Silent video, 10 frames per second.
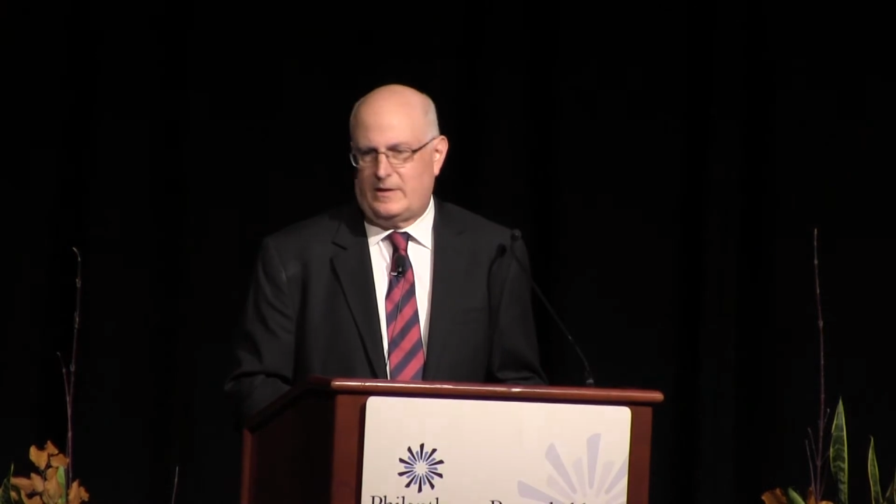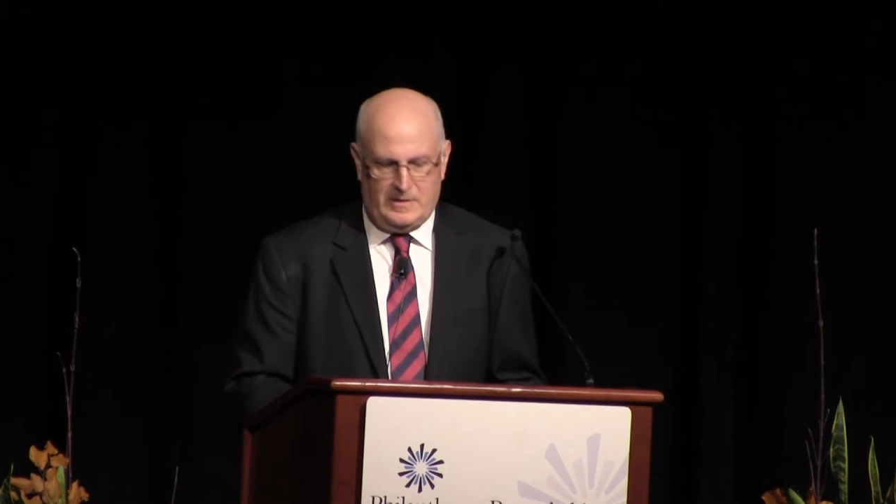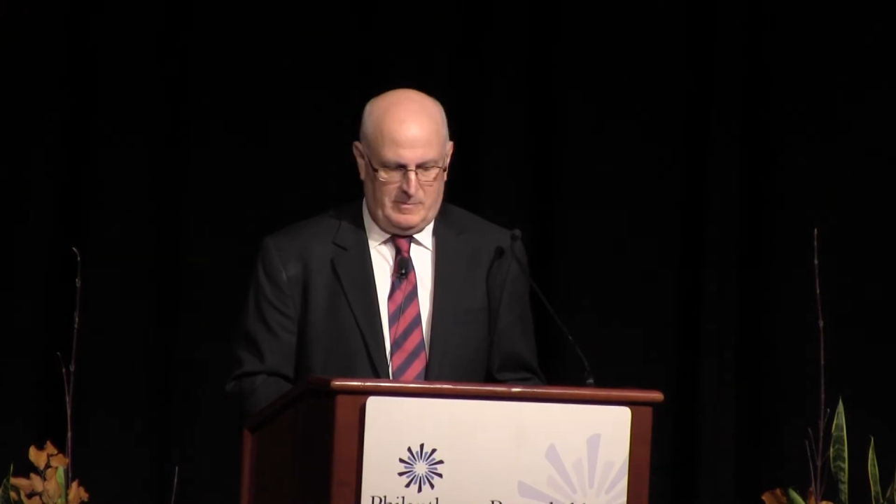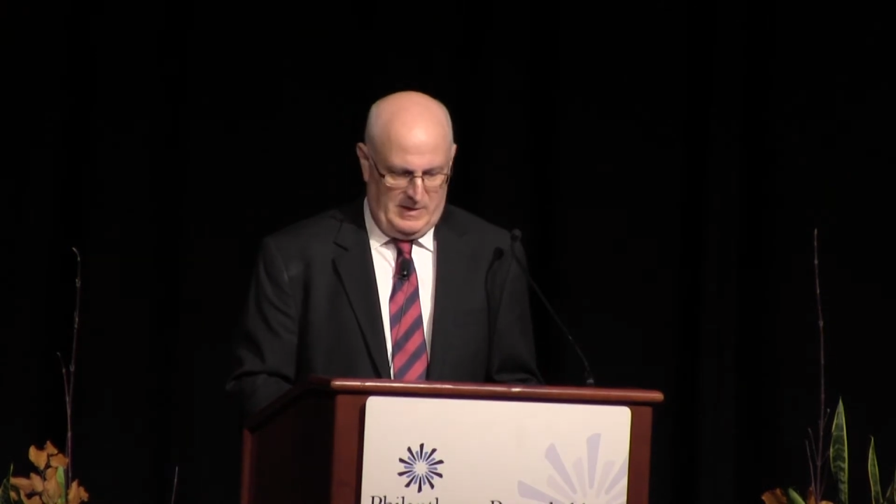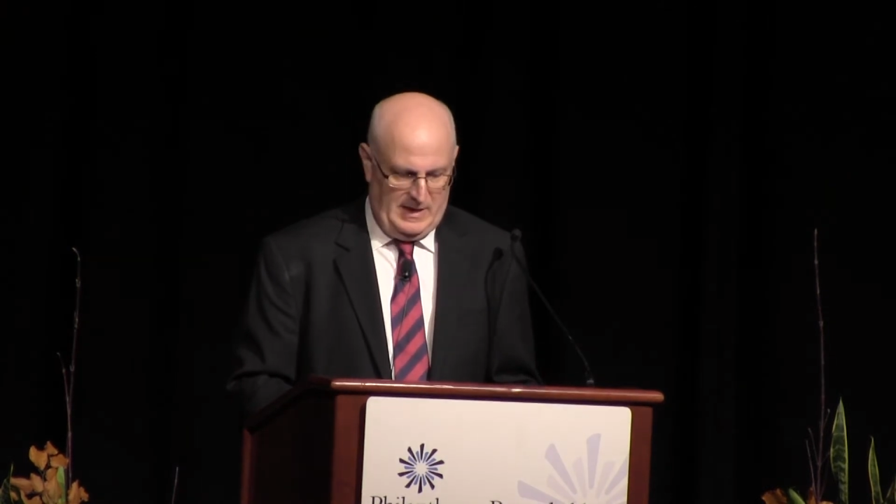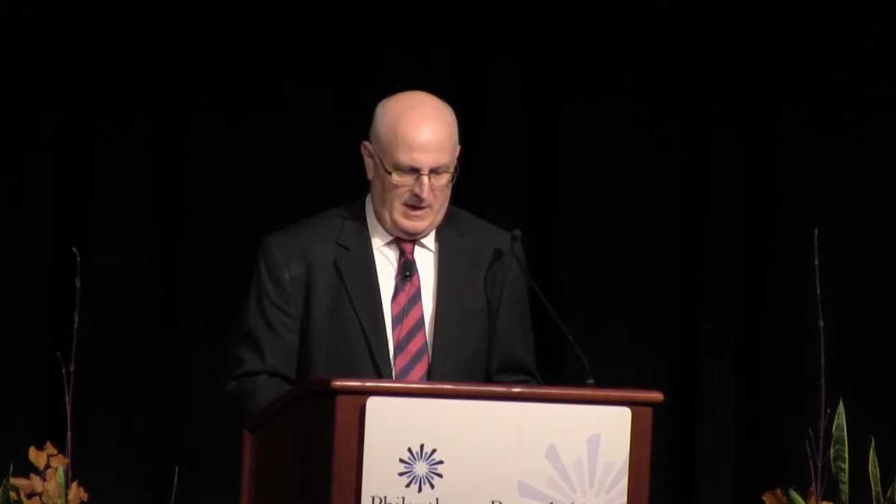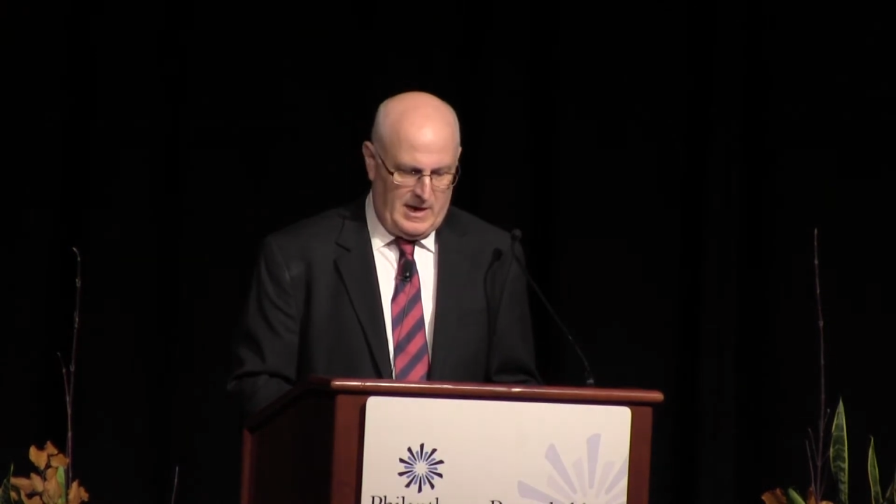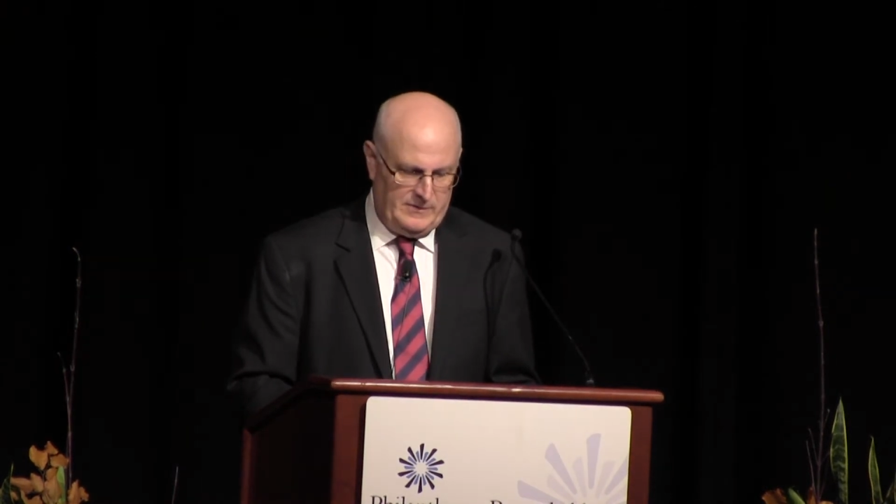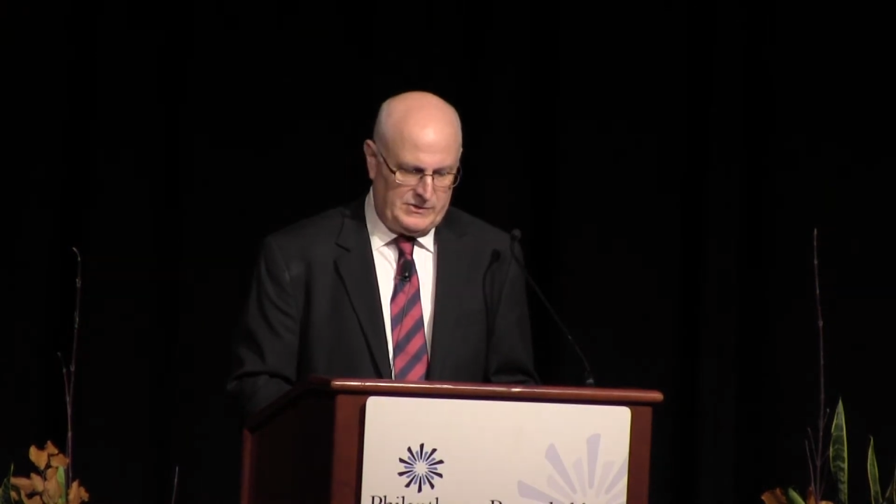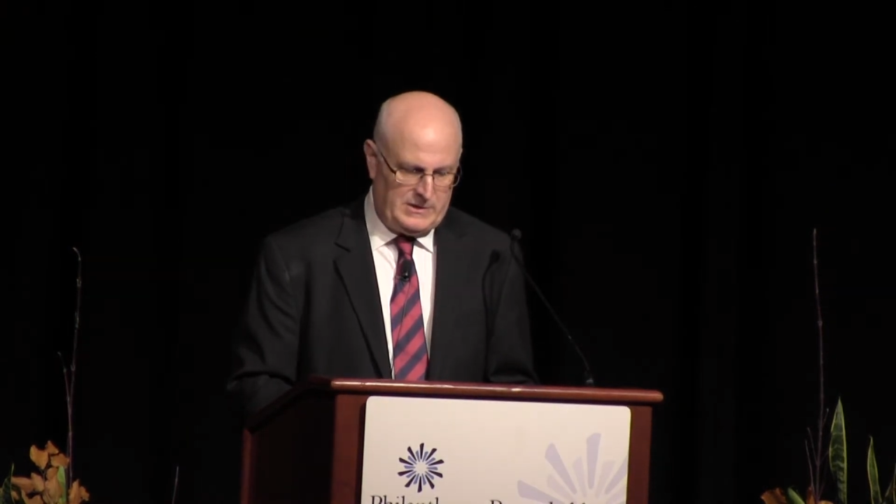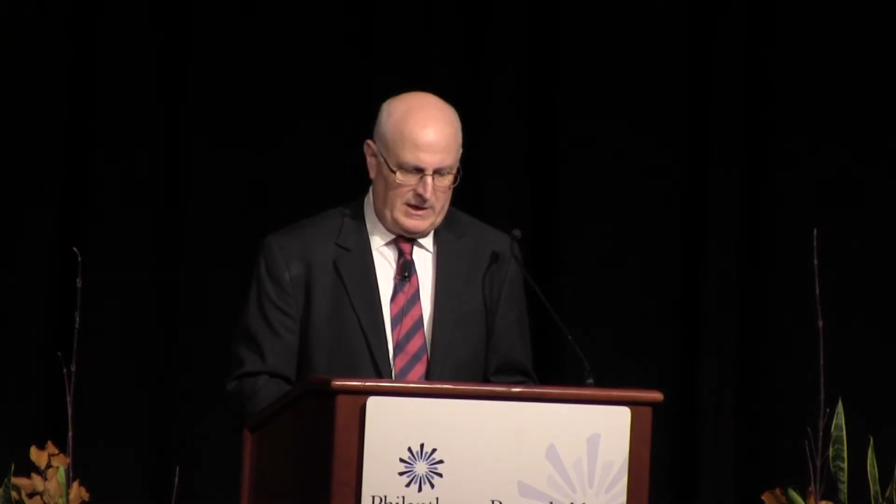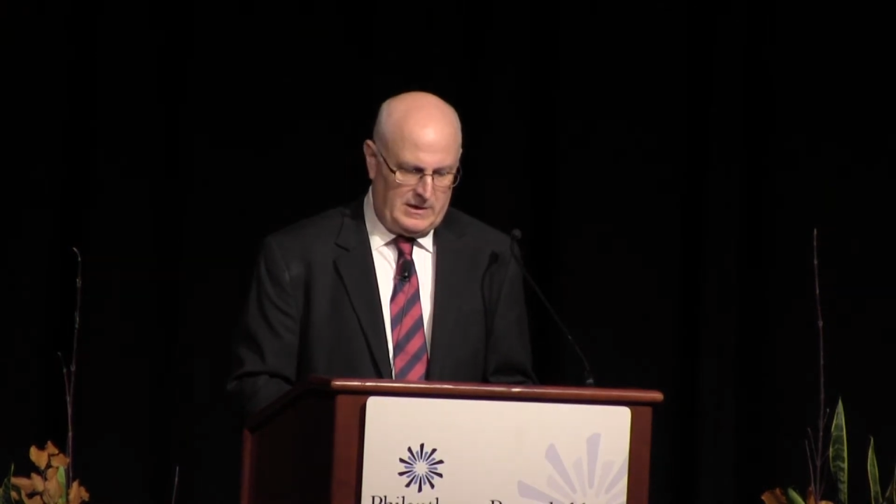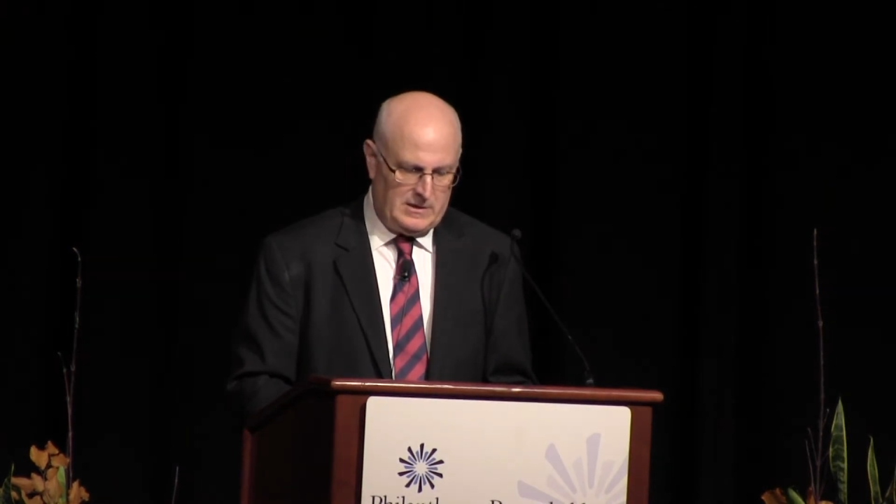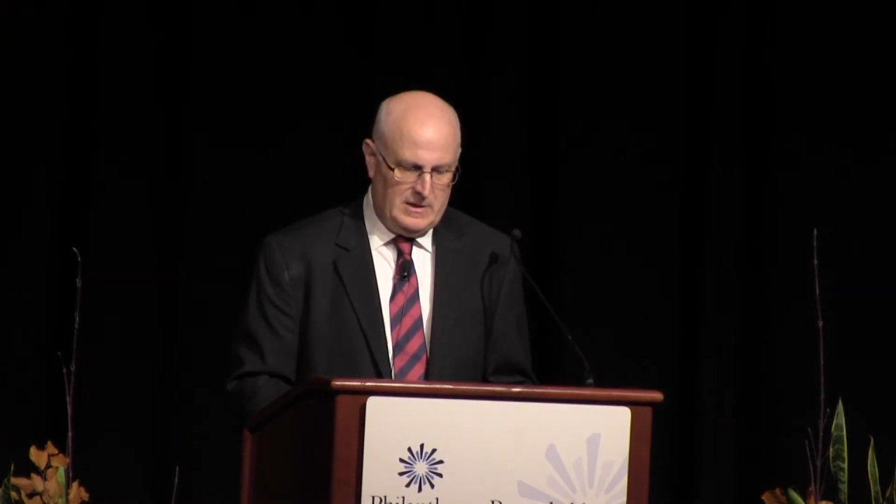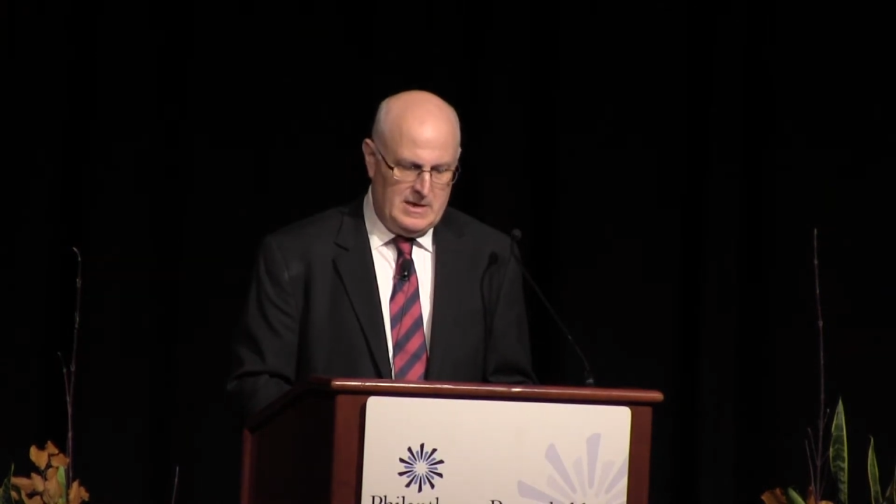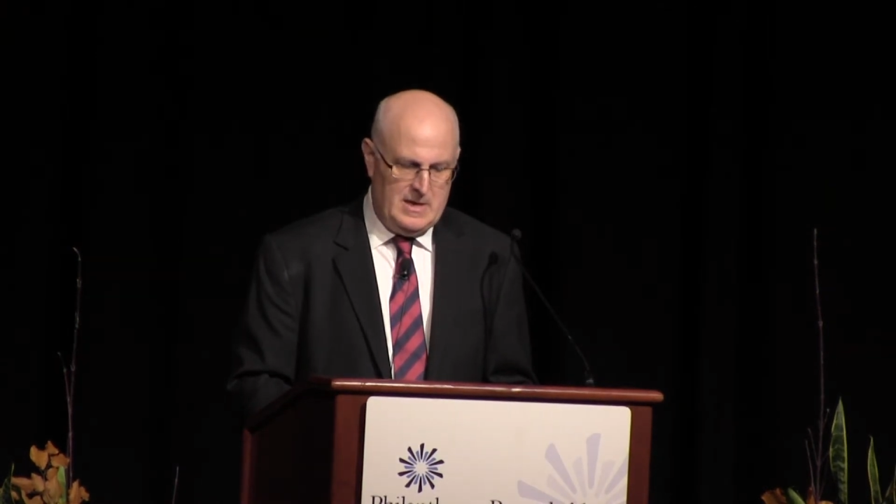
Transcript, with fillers: in the Beehive State